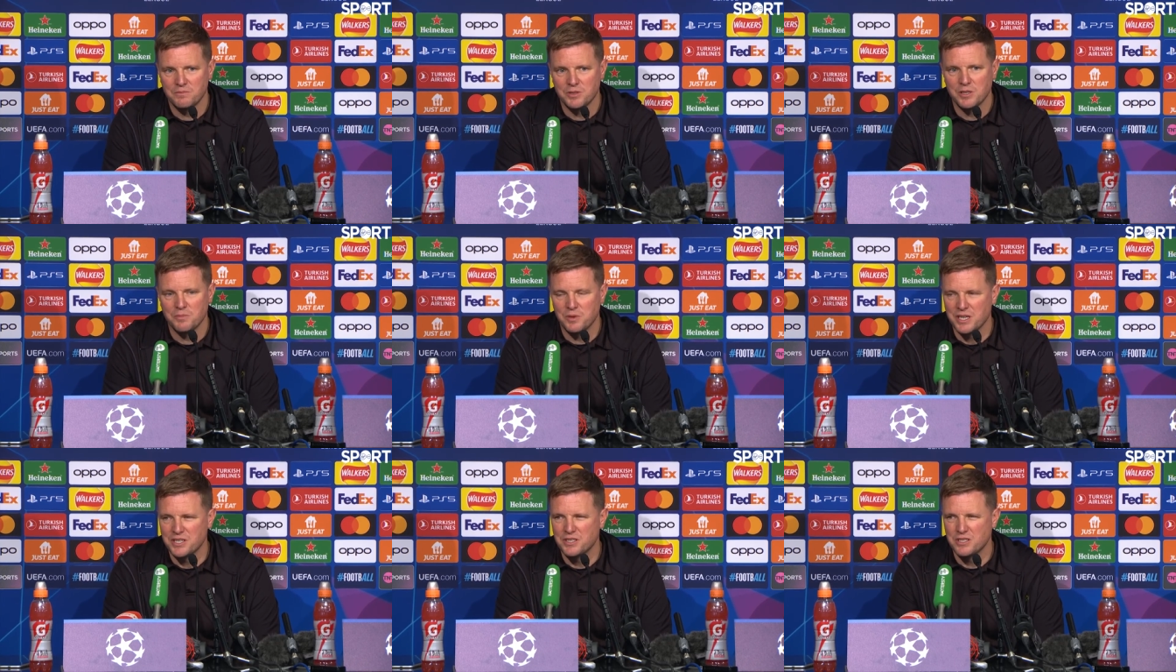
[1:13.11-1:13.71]
but the
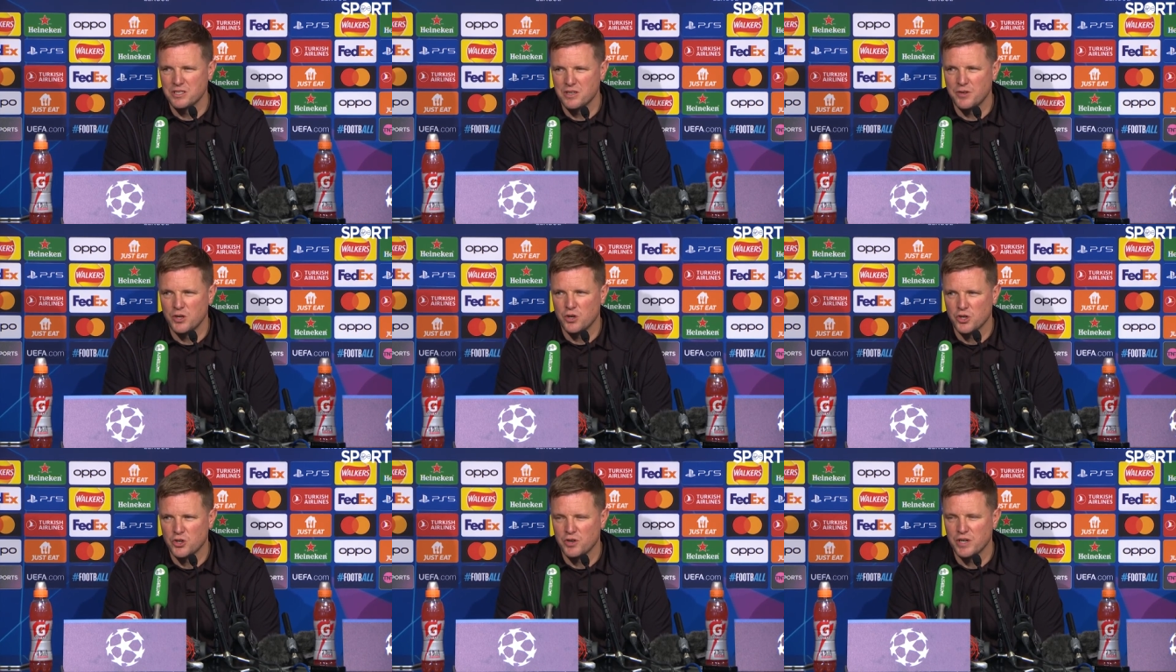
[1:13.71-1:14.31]
players deserve a
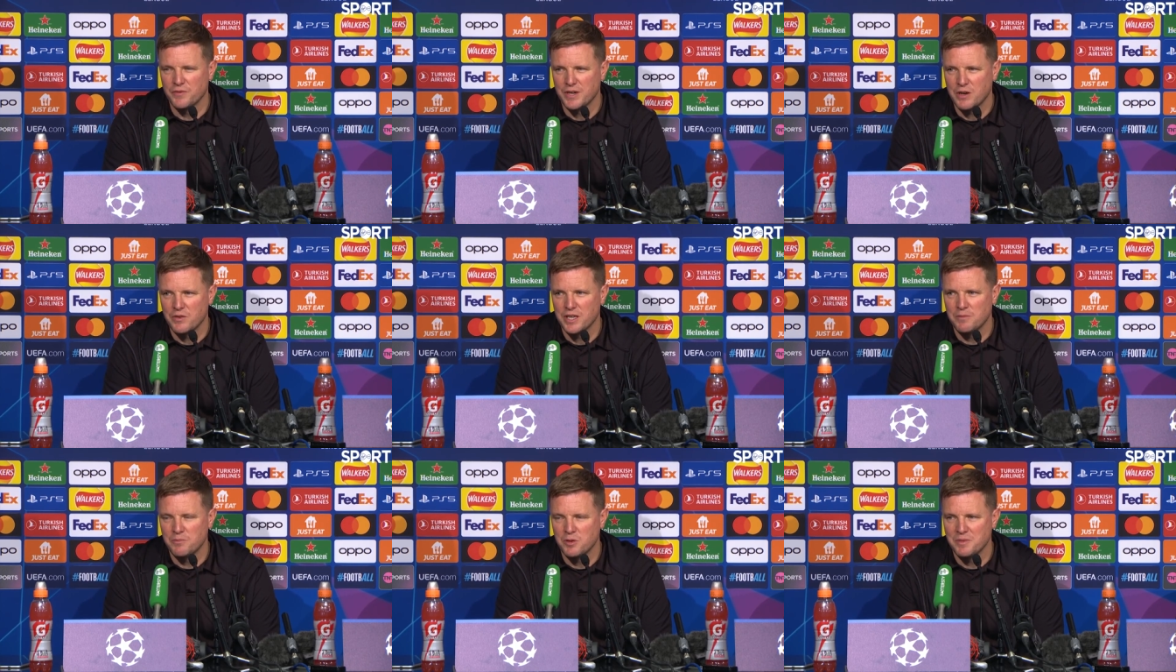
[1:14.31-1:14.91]
lot of credit for how
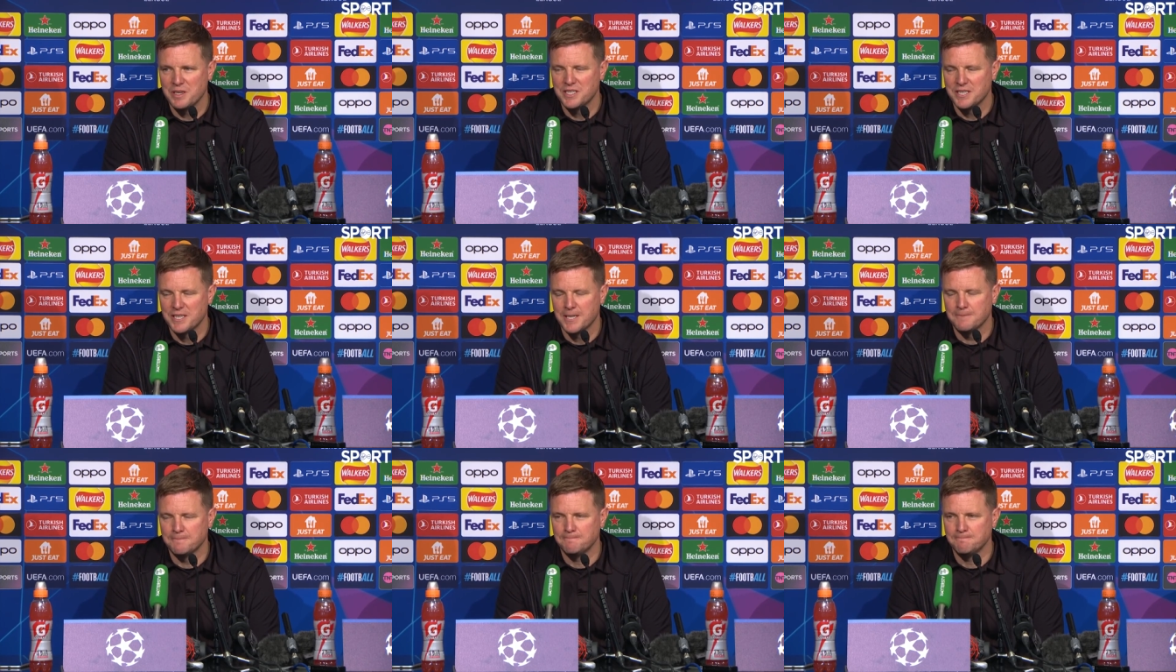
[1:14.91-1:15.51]
they implemented that.